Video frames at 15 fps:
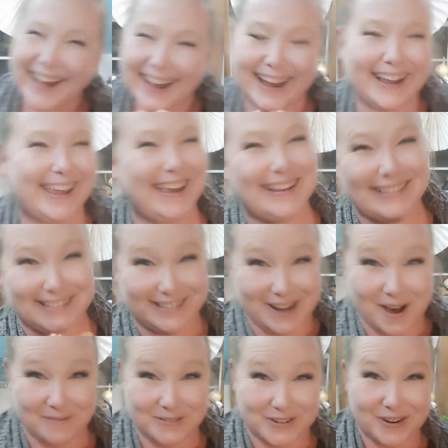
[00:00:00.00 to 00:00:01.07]
I can't
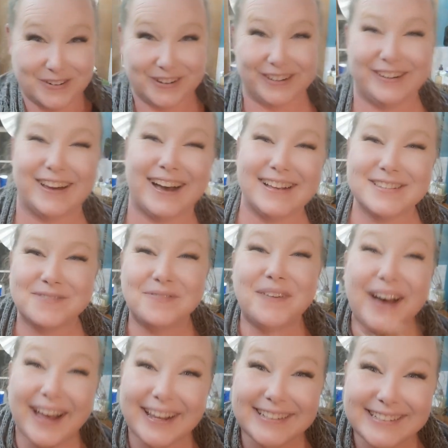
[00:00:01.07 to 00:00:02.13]
stop showing you guys.
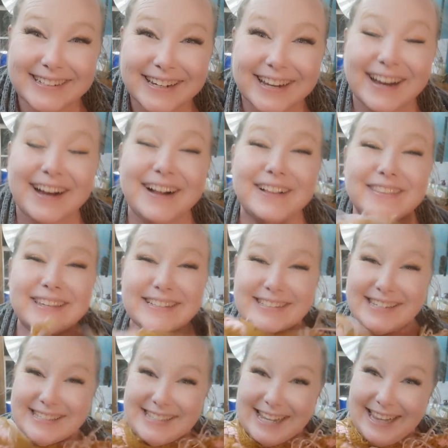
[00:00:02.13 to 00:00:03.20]
But this
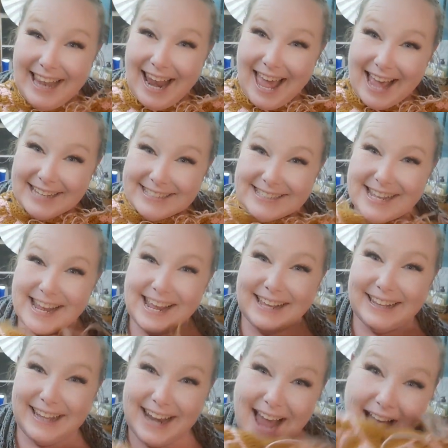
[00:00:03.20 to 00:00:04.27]
is the last thing
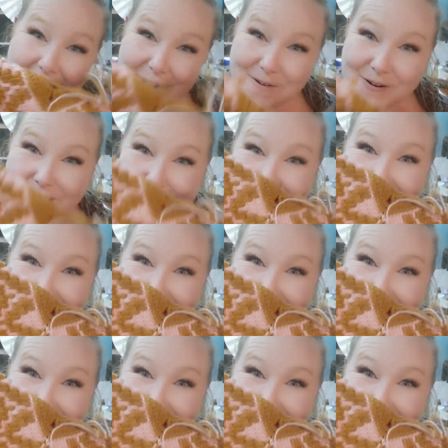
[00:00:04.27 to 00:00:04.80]
that I worked